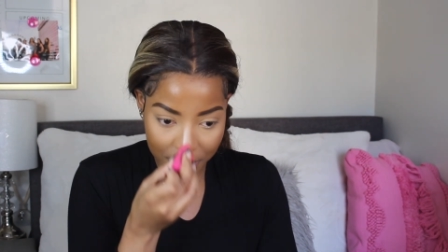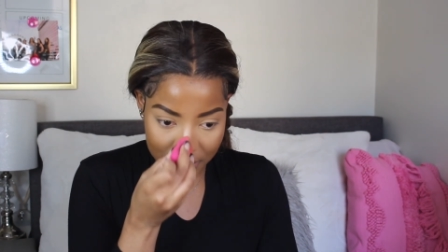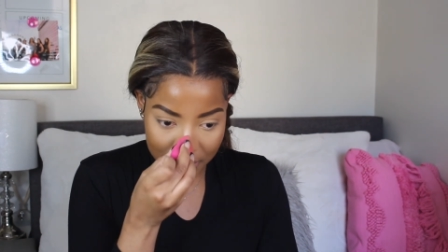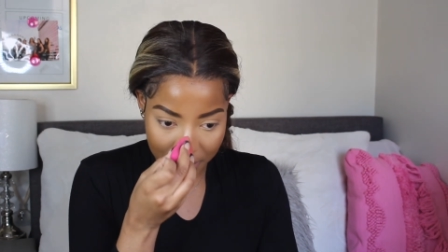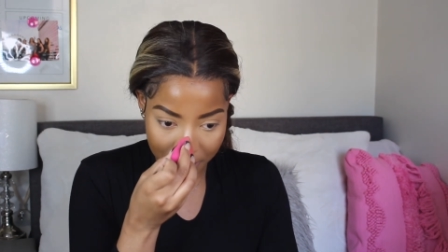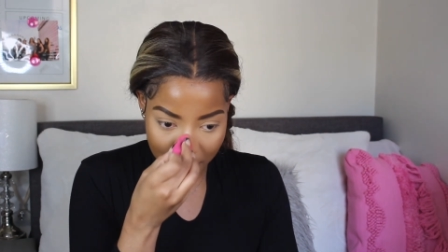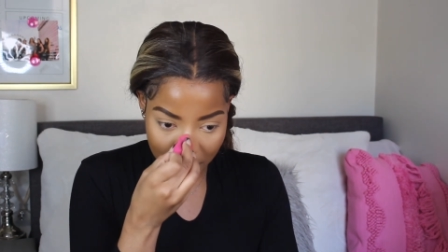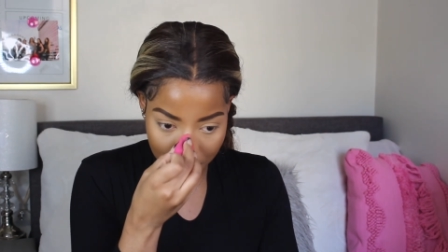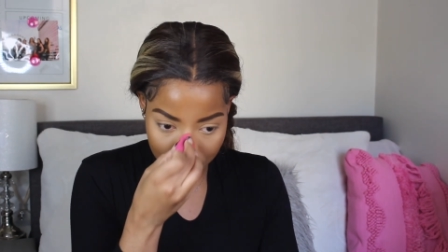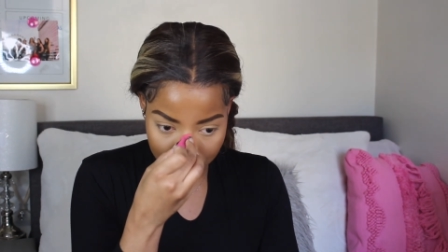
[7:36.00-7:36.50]
was
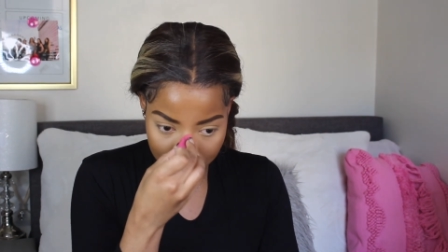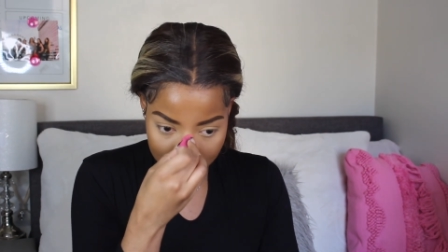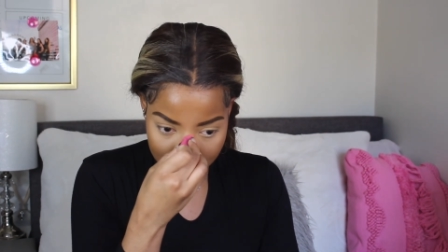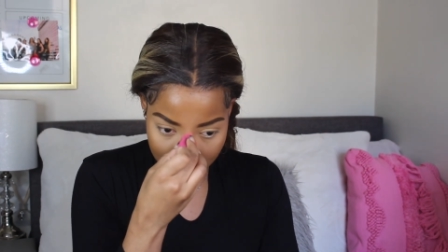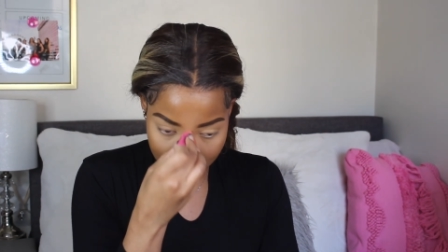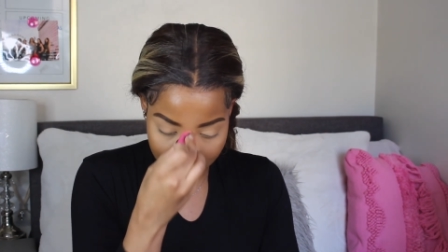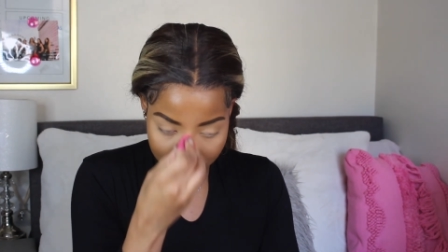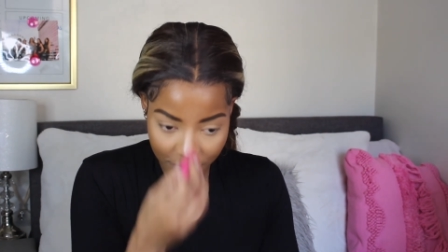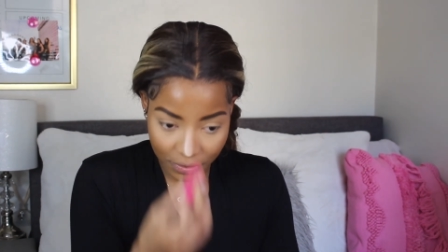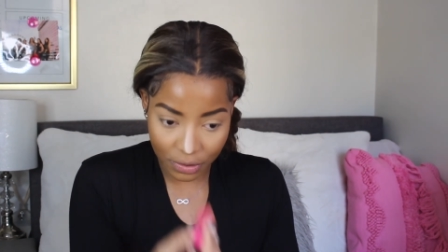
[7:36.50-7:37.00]
the main
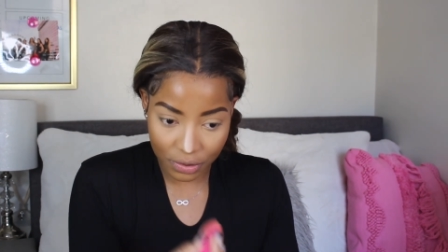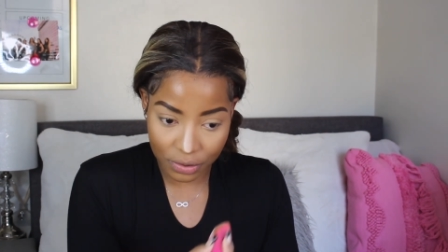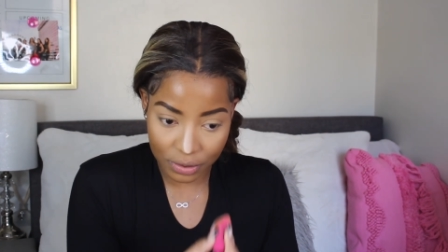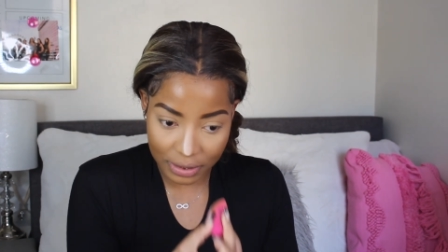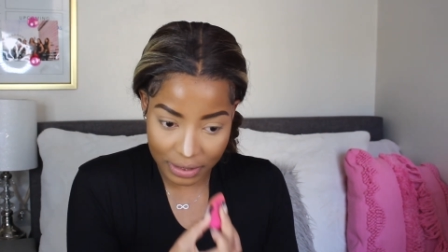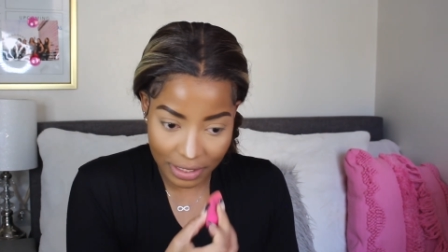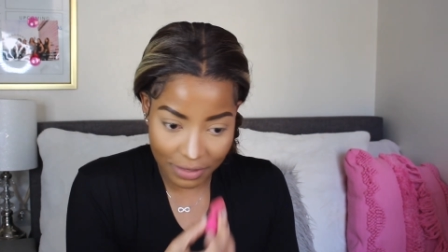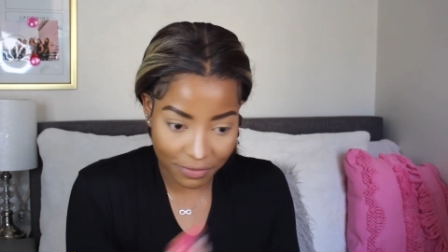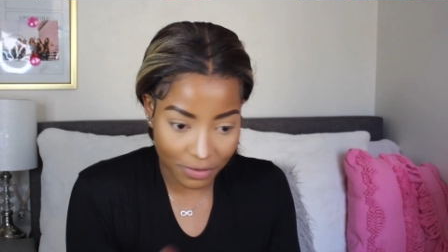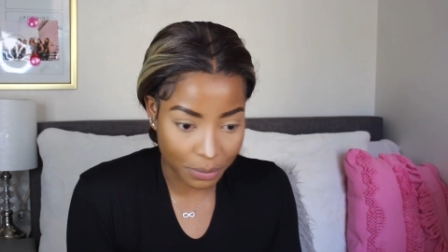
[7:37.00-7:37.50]
reason for you to
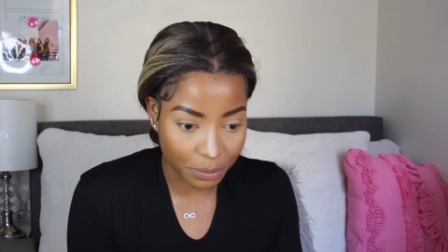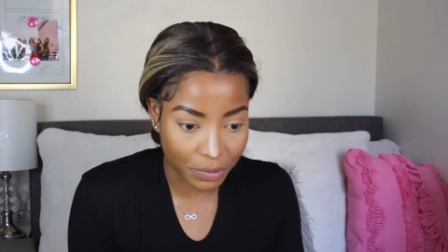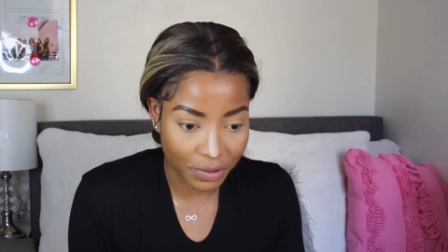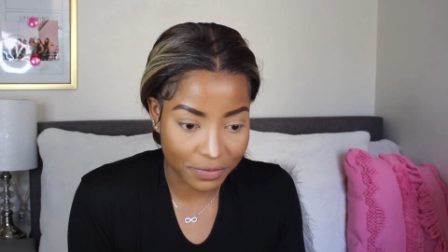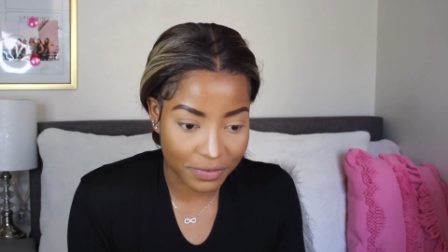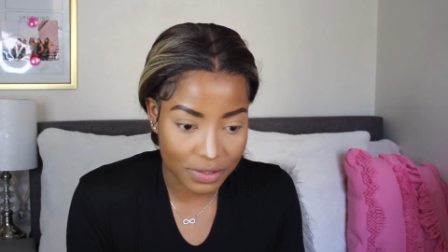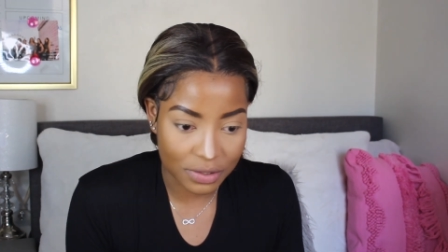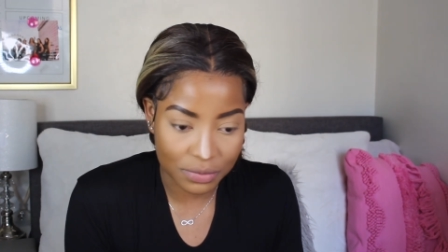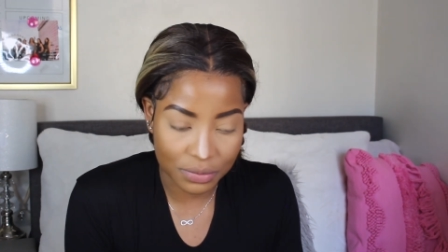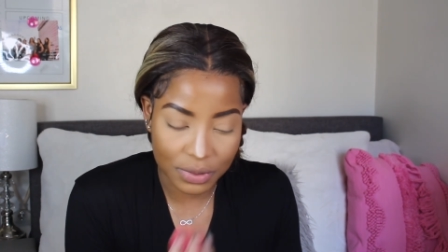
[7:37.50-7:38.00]
leave your
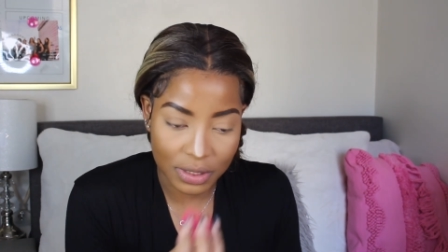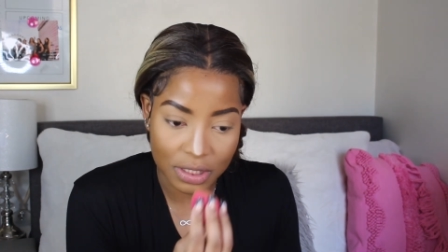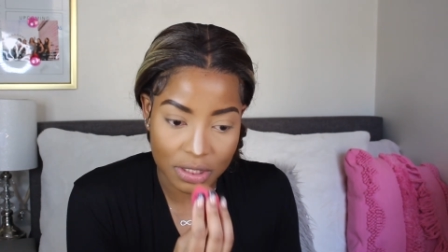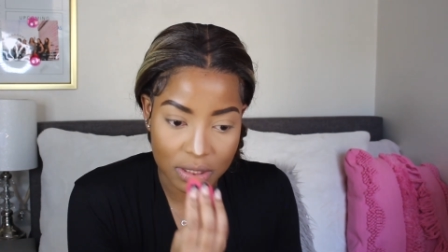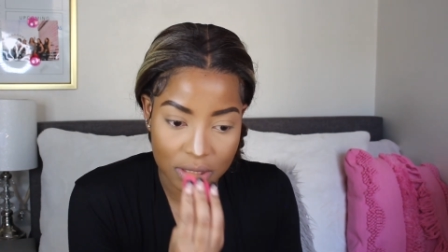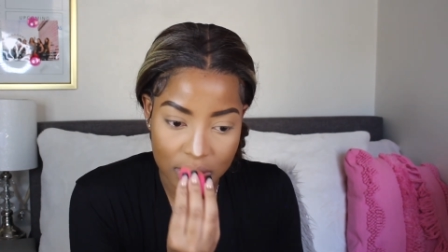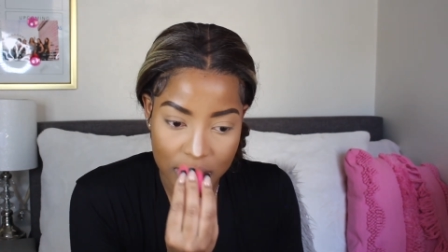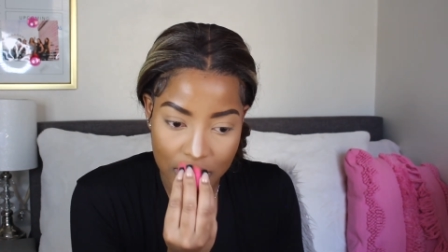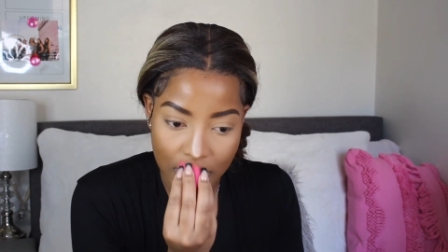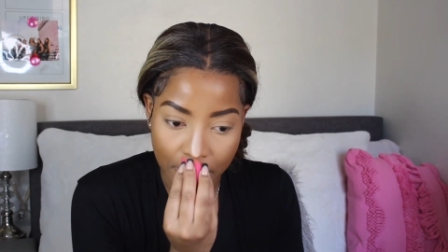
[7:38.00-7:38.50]
previous
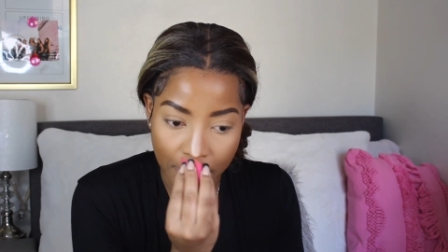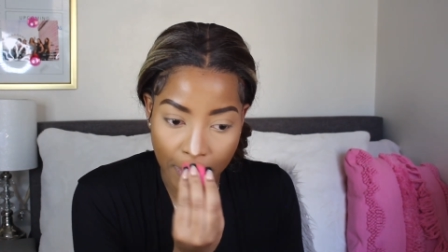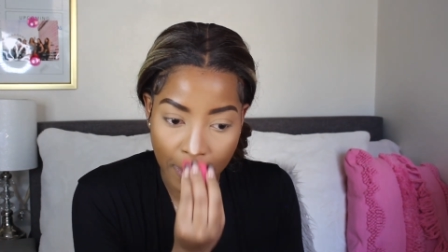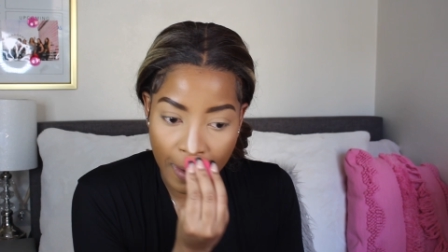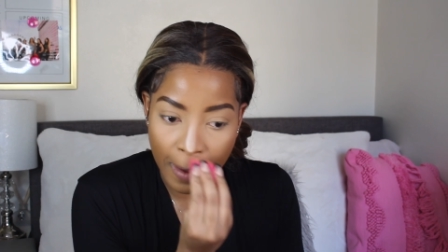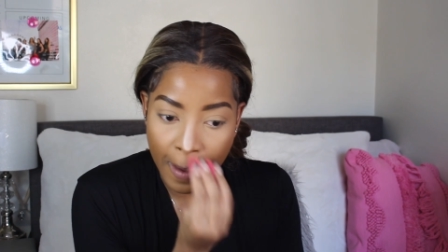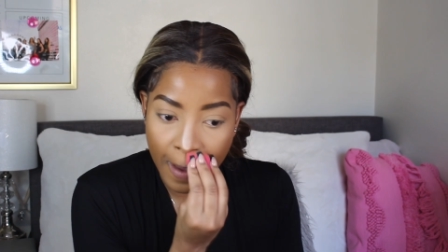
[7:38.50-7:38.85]
relationship